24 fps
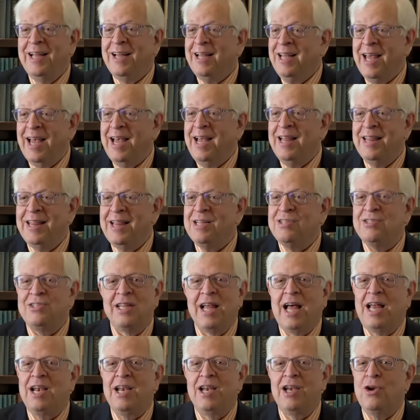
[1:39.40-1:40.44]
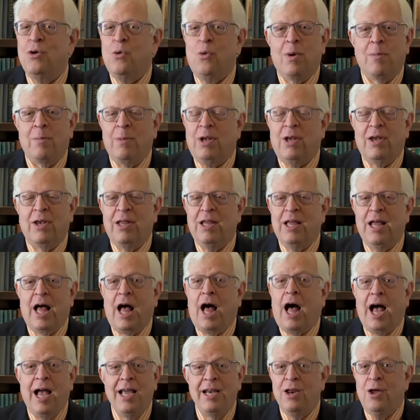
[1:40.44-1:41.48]
Okay, that's not normal.
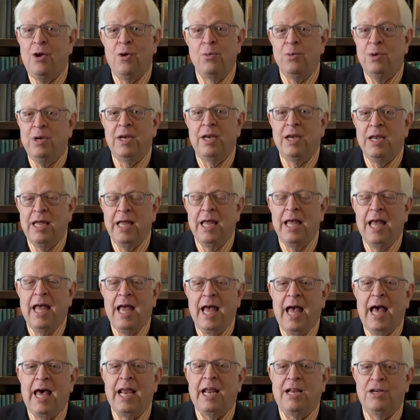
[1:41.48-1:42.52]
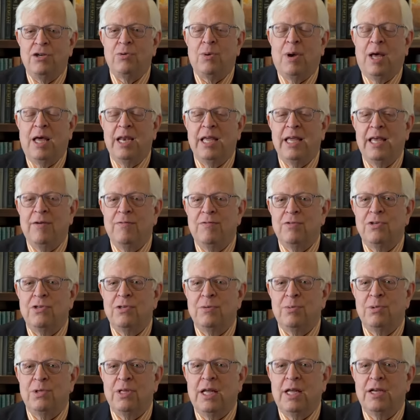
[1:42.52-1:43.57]
I don't, and I try to give a
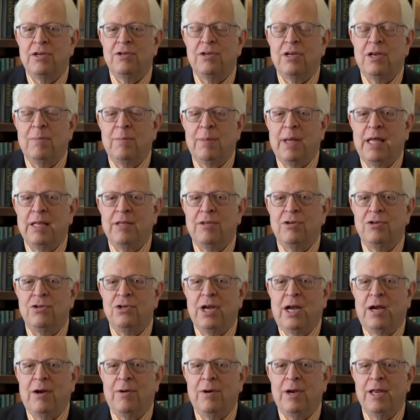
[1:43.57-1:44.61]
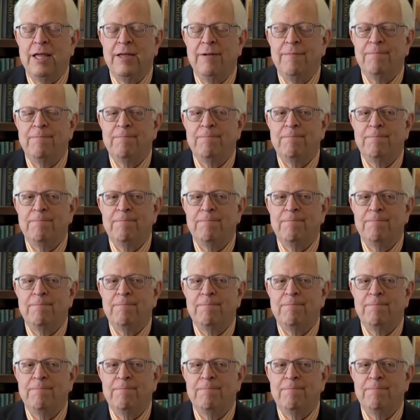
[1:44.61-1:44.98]
substantial amount to charity.